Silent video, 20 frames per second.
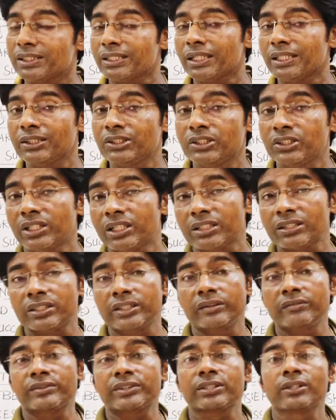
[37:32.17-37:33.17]

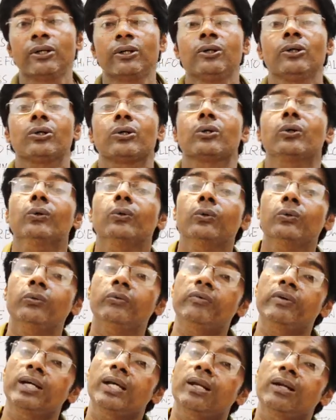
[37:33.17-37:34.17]
adjectives
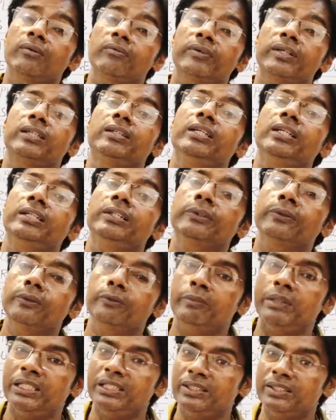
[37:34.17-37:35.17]
go well with the
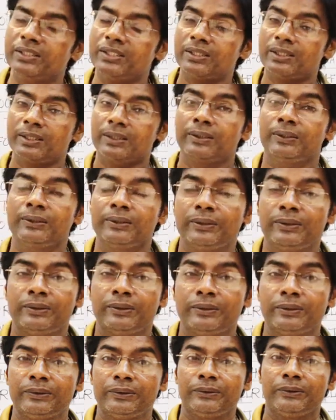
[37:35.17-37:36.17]
humans
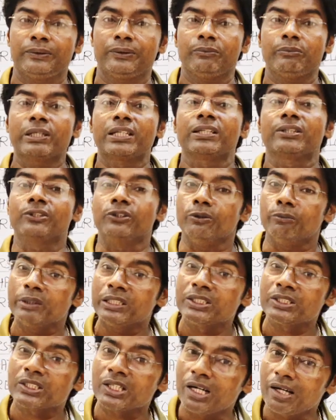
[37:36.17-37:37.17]
because
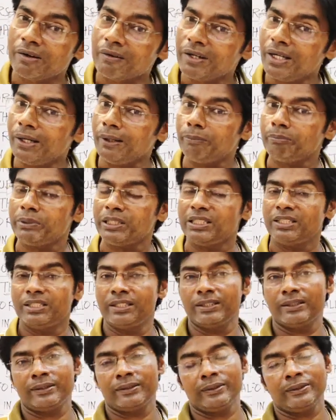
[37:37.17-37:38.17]
humans are happy.
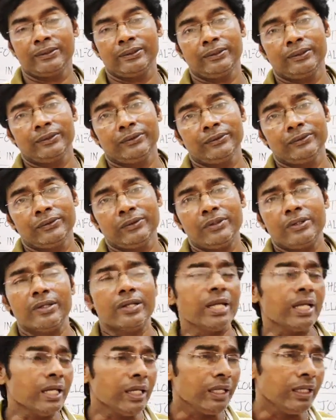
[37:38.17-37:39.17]

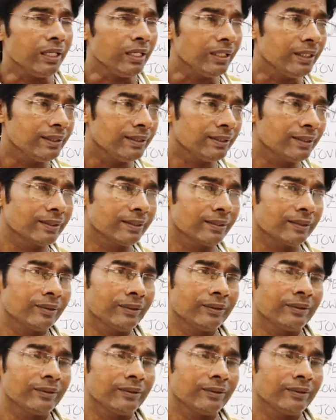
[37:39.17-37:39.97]
Days,